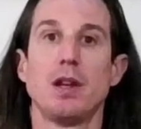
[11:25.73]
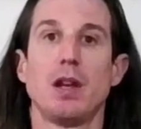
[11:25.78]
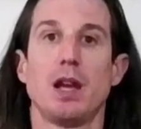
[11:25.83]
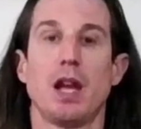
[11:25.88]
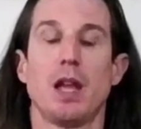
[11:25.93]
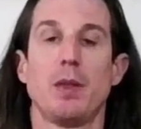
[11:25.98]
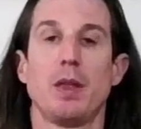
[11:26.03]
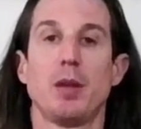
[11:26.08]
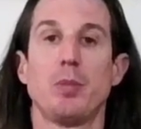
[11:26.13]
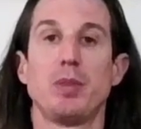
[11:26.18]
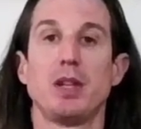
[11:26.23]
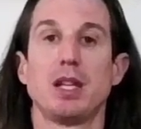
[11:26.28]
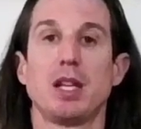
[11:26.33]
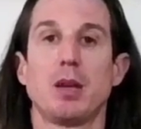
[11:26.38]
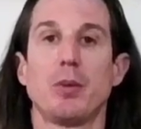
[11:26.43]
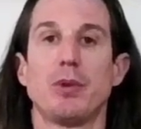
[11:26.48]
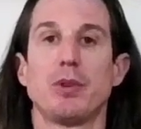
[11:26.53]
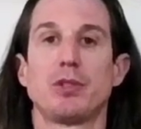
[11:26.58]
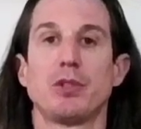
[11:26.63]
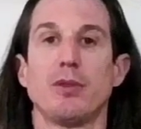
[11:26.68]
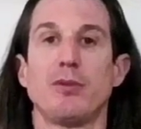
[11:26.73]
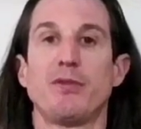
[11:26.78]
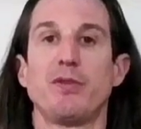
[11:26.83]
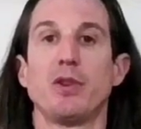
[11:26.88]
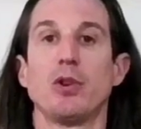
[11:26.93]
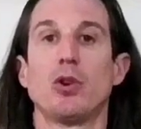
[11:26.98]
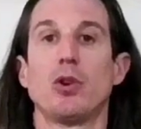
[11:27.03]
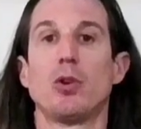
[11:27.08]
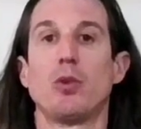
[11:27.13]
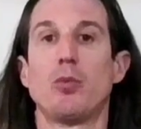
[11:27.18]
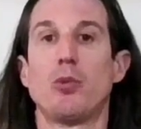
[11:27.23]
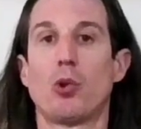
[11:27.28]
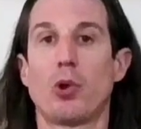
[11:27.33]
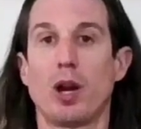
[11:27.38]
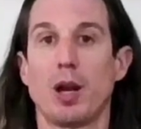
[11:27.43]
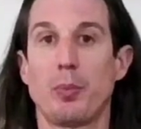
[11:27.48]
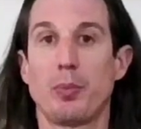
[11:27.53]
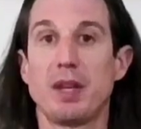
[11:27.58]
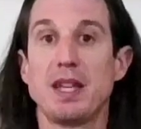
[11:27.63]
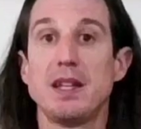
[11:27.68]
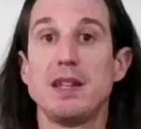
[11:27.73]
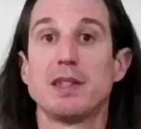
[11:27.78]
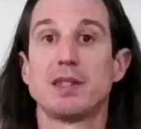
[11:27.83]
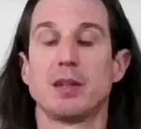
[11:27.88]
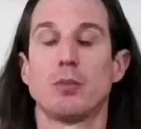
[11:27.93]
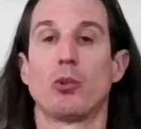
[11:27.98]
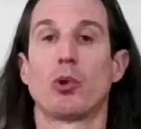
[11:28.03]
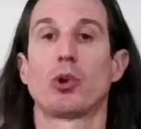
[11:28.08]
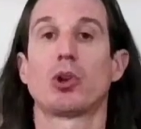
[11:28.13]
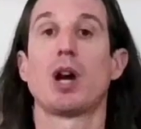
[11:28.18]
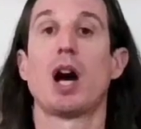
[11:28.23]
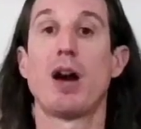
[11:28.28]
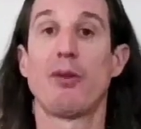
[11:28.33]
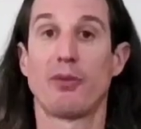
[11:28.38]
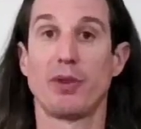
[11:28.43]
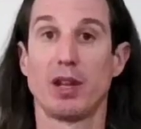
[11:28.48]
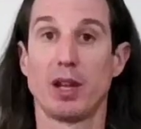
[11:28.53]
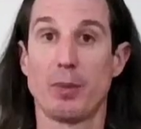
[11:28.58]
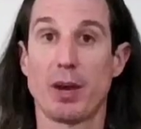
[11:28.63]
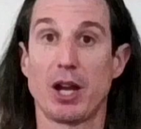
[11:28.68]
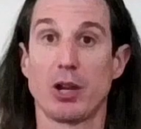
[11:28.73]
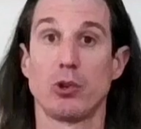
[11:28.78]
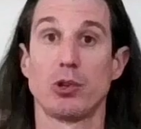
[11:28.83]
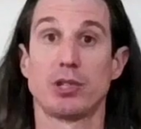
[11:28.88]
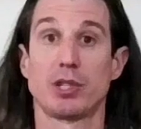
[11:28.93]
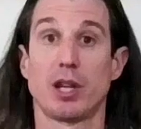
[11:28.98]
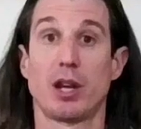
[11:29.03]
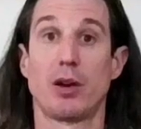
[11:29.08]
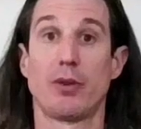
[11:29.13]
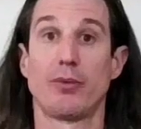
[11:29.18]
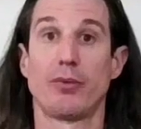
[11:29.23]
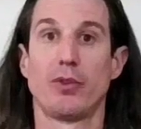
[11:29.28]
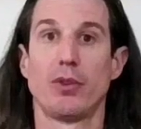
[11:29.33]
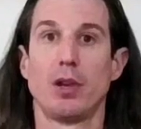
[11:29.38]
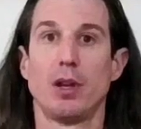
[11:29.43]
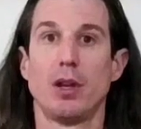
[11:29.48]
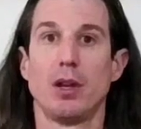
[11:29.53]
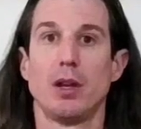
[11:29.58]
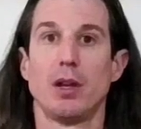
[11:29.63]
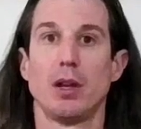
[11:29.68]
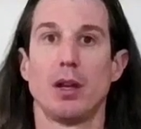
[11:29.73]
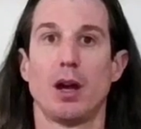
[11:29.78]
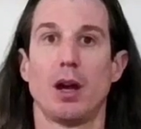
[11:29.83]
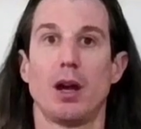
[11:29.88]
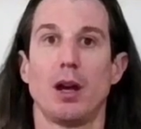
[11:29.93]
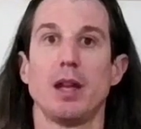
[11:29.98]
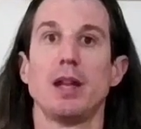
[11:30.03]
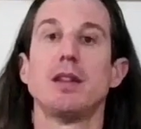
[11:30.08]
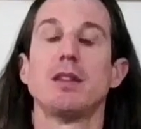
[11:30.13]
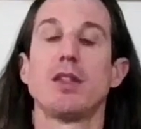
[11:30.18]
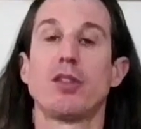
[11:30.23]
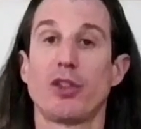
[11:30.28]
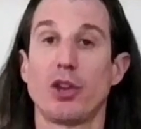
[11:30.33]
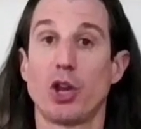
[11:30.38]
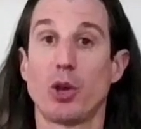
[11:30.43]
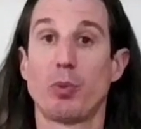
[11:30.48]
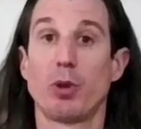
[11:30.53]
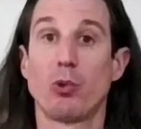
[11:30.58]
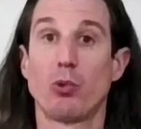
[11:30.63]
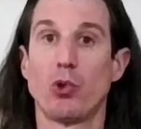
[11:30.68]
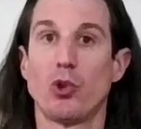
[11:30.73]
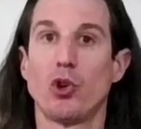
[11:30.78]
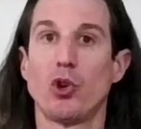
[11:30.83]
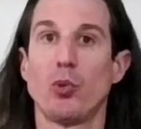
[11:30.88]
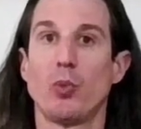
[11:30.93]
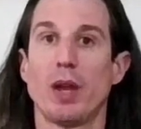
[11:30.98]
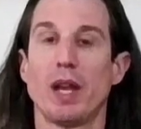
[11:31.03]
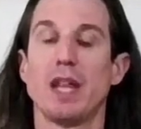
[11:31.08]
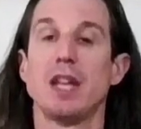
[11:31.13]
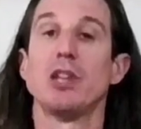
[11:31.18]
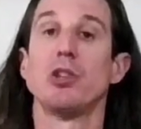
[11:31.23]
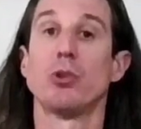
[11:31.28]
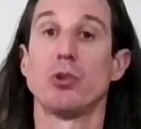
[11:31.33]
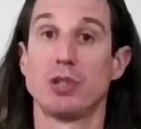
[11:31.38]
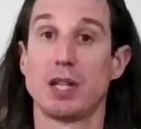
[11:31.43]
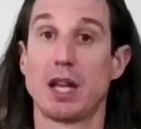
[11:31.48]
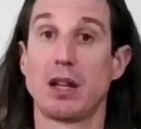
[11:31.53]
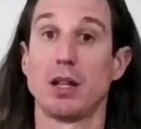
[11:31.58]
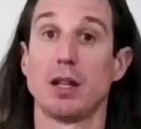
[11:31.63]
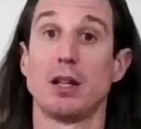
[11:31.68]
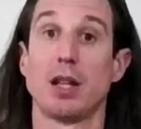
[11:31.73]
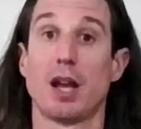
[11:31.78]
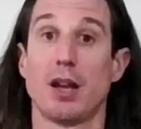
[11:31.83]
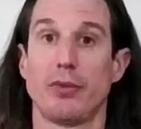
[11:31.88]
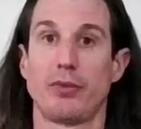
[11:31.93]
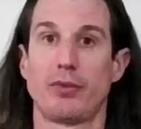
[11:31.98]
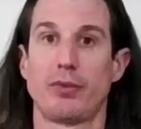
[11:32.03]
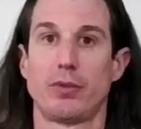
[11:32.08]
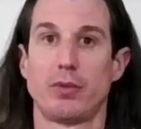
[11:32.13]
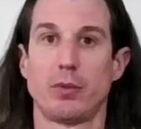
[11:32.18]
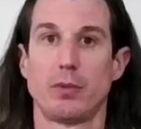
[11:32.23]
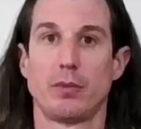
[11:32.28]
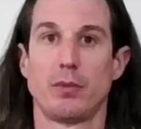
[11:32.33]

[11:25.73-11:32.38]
and then being able to feel more at peace and more confident about yourself uh, in the therapy room and in your daily life.